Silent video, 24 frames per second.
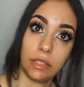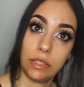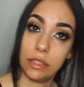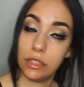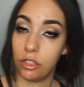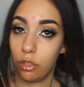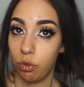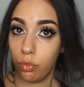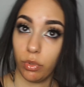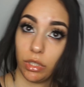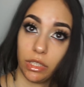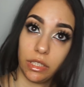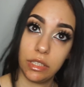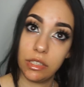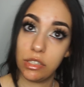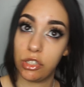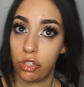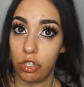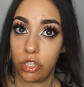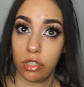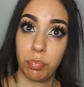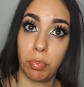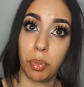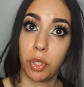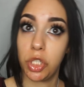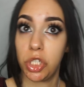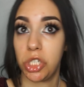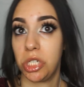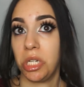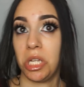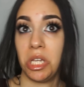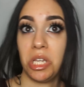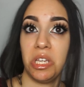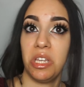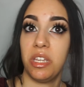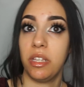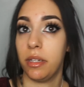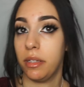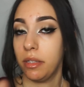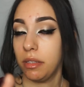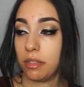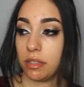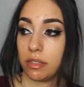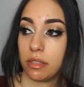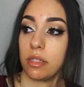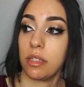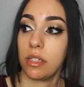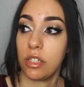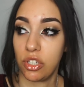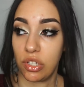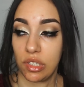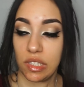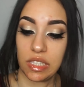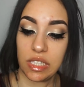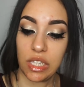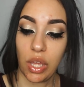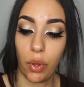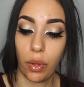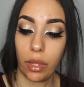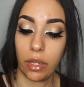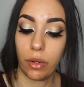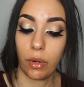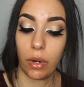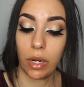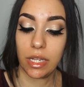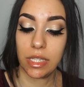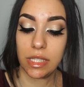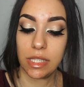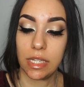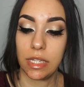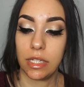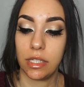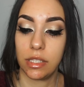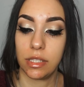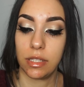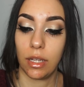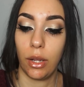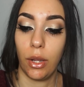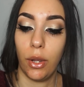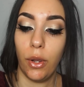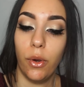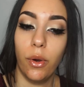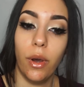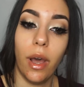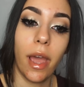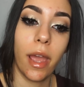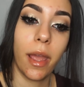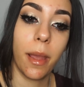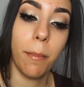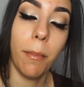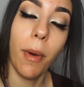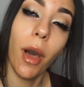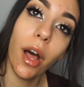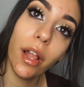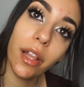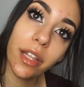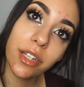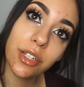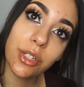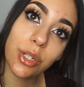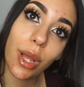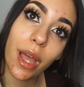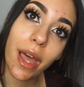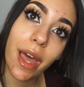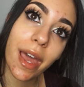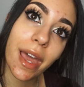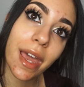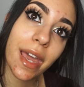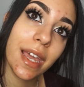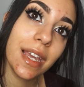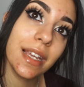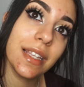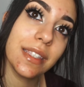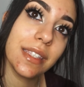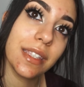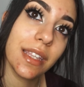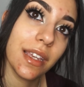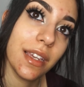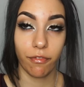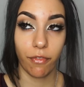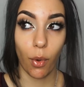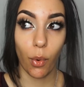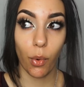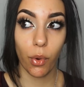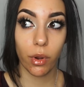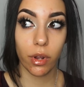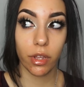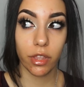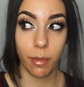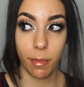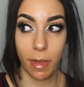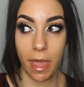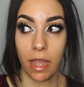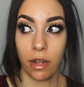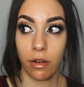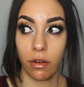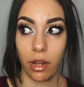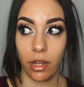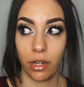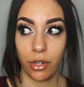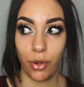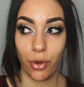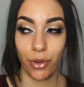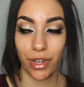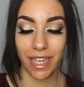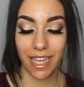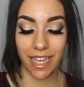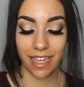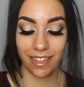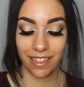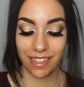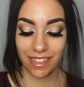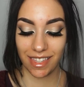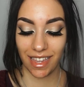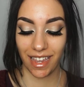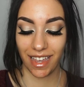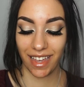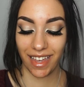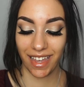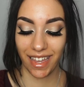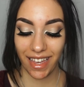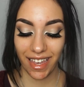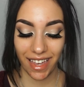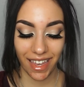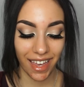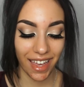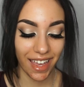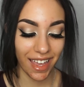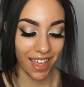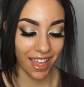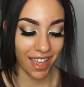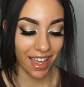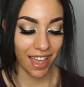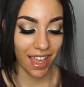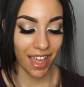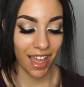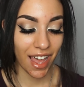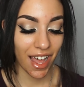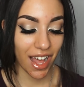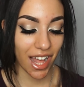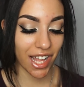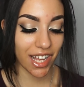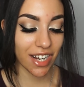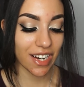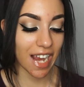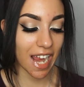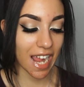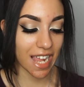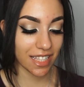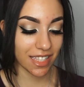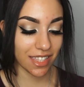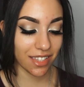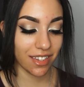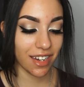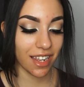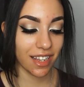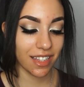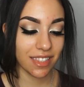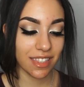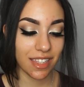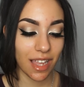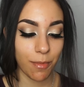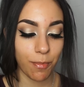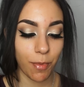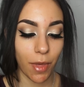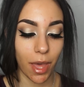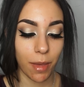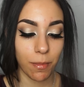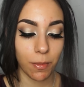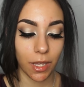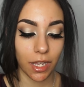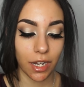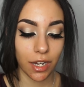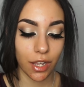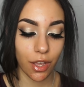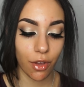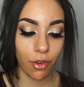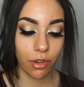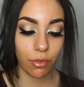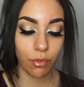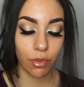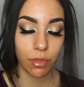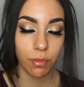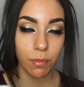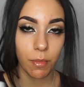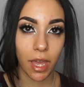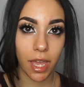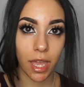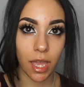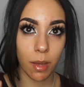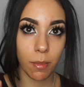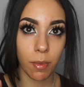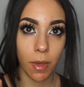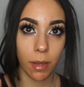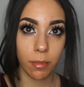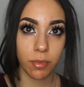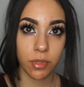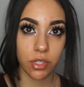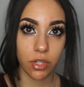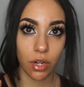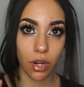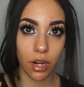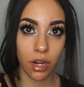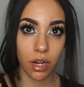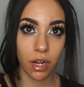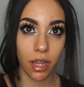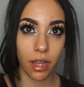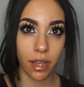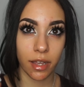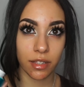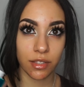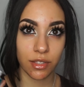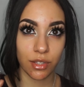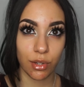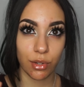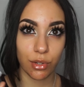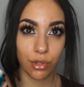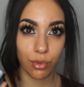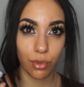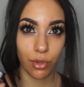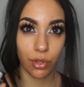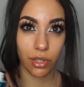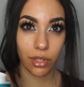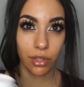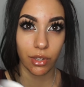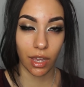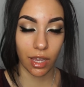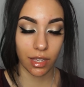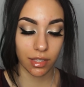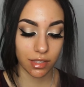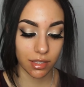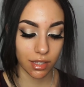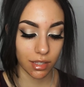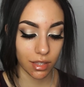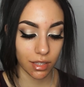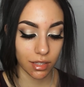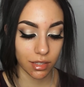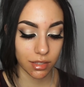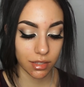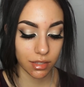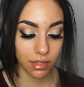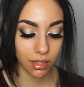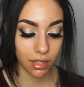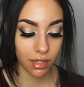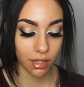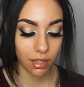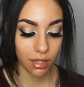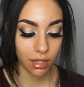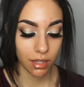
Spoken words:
the wind is just pushing it and it's just going crazy. So I apologize for the background noise. Alright, so next step, I'm gonna go in with my Pep Star. As usual, you guys see this